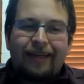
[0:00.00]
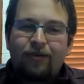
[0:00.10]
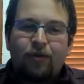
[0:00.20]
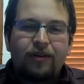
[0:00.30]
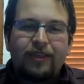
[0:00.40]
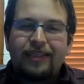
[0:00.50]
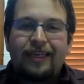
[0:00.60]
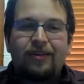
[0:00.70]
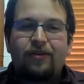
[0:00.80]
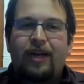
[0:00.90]
Quarantine's
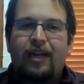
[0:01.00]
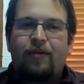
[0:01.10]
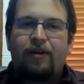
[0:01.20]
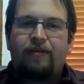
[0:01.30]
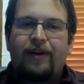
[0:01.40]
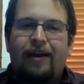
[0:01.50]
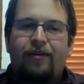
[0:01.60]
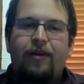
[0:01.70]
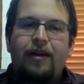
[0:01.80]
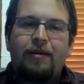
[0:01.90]
not going anywhere for now,
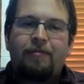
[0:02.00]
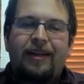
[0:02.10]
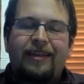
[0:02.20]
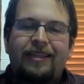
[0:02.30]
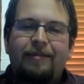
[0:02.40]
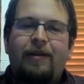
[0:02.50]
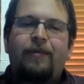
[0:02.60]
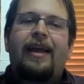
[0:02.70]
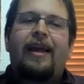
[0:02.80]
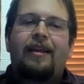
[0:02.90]
but it doesn't mean we
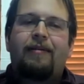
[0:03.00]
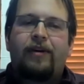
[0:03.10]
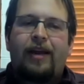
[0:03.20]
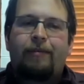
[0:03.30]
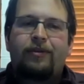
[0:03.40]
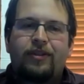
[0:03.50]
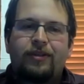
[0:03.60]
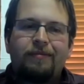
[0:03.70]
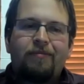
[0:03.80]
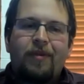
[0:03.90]
can't love our neighbors.
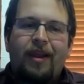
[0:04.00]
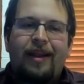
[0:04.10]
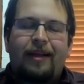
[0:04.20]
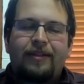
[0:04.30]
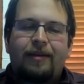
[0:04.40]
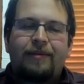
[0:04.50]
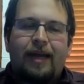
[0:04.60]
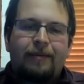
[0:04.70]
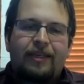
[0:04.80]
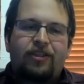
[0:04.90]
And that
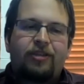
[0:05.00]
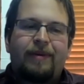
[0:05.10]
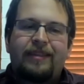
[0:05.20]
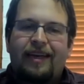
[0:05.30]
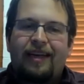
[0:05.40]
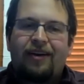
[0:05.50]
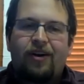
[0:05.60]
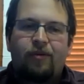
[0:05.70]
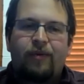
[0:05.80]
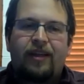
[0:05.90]
sometimes that's just by sending a
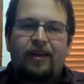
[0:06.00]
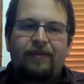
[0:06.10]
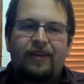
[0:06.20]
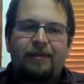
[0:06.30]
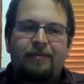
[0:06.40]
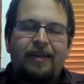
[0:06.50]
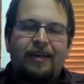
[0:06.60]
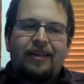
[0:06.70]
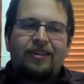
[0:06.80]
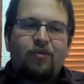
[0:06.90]
card, we can love on them.
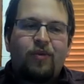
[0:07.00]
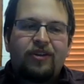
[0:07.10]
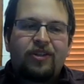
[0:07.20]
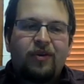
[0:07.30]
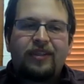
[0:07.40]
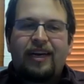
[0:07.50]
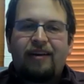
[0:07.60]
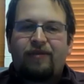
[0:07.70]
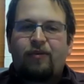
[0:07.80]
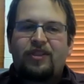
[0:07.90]
So we are so excited
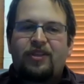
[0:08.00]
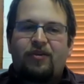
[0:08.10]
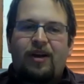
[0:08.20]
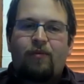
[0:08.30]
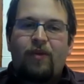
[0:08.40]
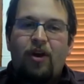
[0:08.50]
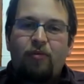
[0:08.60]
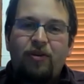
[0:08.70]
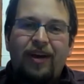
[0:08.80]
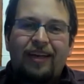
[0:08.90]
for what's going on. We hope
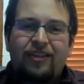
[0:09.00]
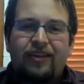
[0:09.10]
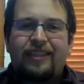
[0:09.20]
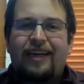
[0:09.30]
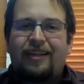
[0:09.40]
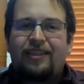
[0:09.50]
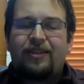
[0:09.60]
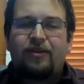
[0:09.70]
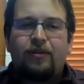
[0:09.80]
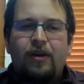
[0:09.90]
you guys are excited
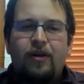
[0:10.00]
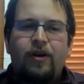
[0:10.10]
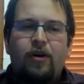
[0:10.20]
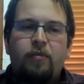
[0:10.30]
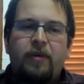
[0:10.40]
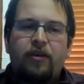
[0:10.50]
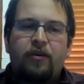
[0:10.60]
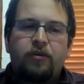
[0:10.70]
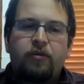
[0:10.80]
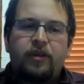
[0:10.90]
too. We hope that
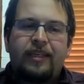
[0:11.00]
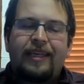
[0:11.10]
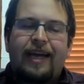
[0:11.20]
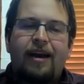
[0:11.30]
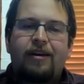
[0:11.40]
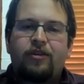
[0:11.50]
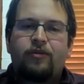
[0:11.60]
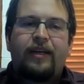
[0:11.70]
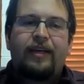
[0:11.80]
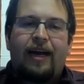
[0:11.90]
your desire to
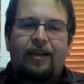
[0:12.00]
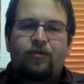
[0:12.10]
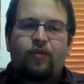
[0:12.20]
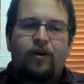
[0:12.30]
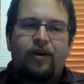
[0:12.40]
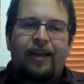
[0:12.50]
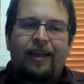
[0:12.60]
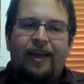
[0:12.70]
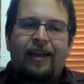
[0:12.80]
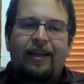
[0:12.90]
read God's word and
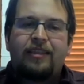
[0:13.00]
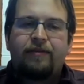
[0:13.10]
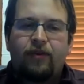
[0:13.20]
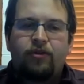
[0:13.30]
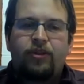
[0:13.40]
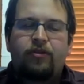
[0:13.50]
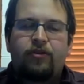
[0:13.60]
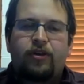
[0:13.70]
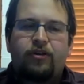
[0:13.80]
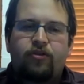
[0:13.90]
get in his devotionals
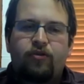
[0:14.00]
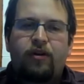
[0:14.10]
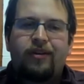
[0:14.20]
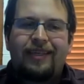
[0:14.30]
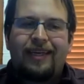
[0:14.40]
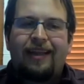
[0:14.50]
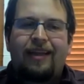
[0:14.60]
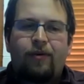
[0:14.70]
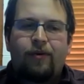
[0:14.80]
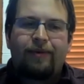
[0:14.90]
are stronger today than
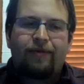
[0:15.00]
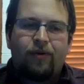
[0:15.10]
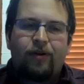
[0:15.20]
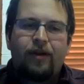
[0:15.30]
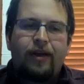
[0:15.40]
they were before.